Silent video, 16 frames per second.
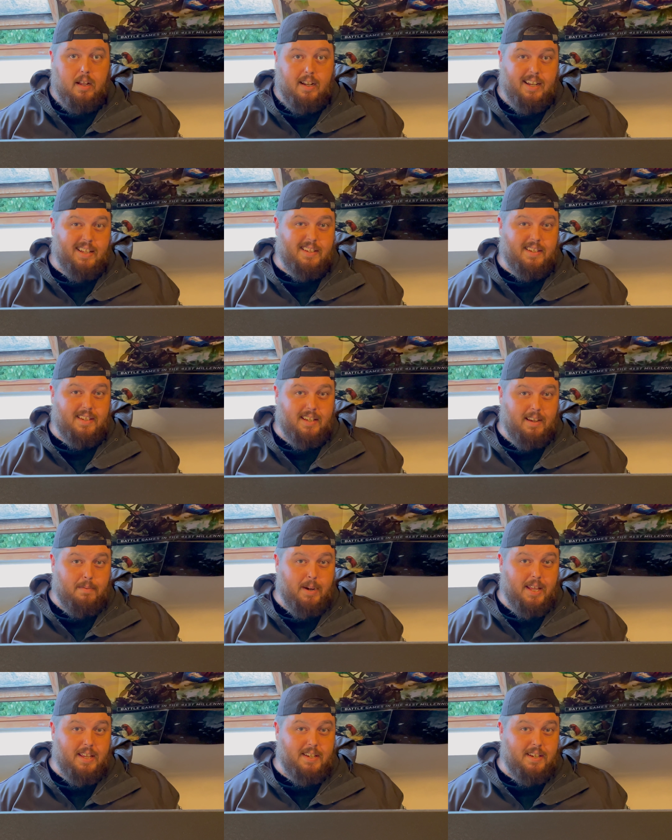let's see
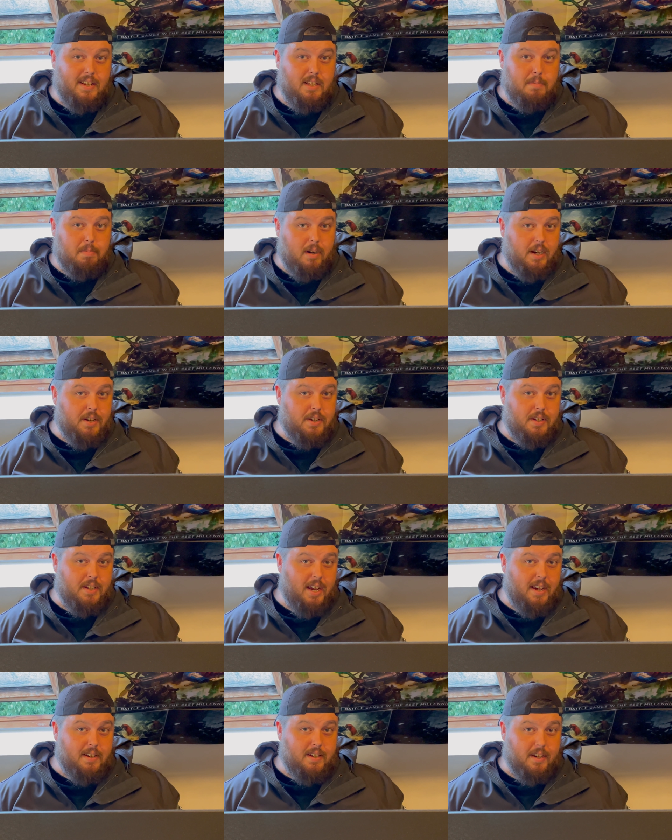where this inspiration
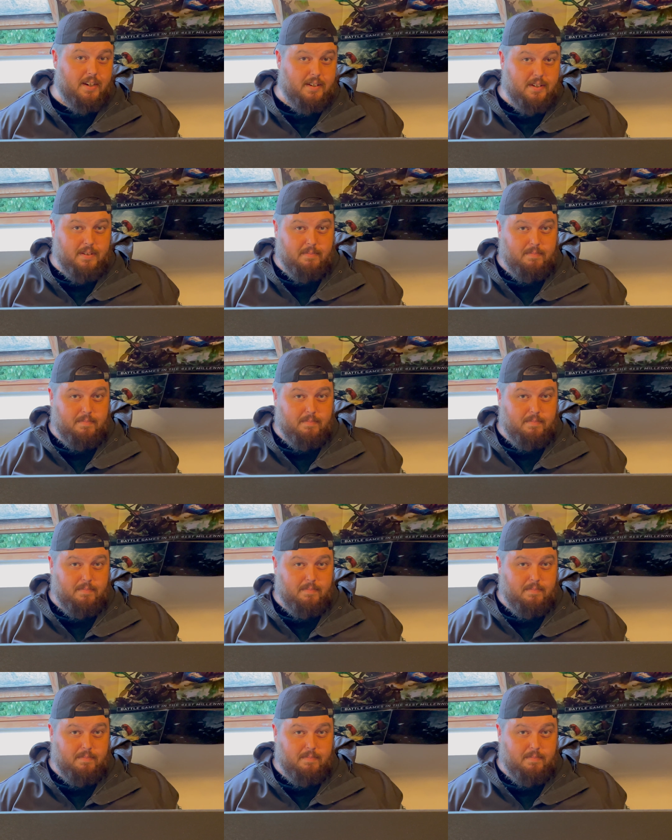takes us.